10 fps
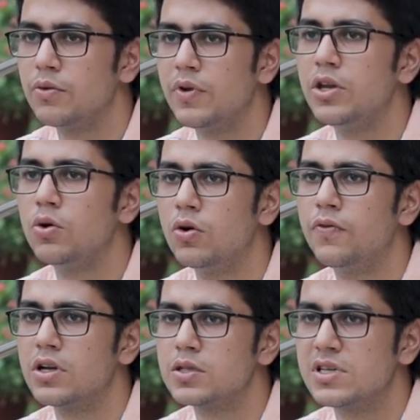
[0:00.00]
When you go
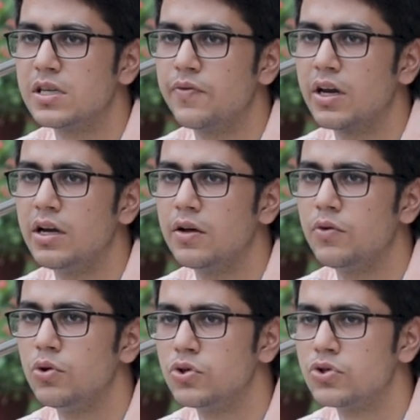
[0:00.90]
for a specific
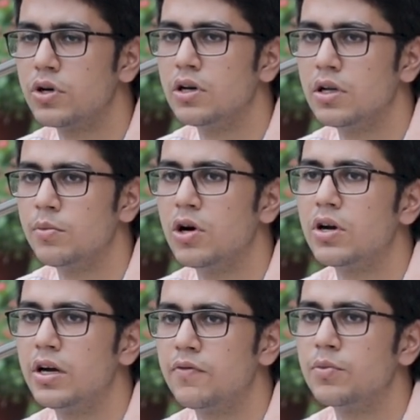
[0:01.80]
interview, you should learn
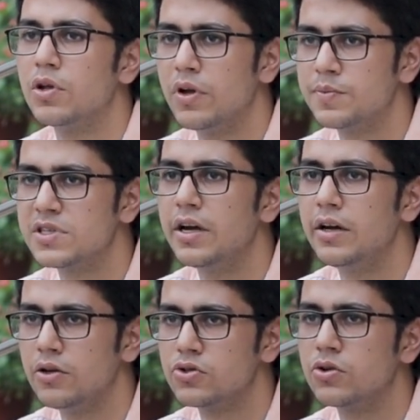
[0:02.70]
about it from the
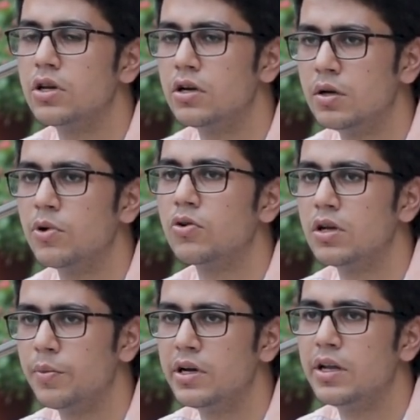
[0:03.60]
website. You should learn about
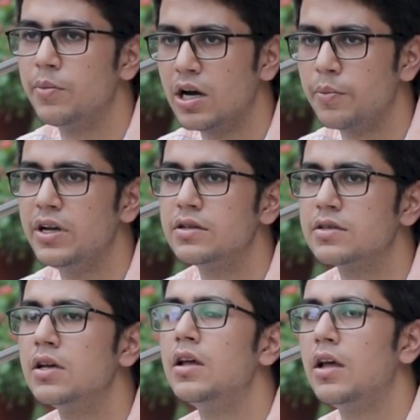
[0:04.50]
the departments.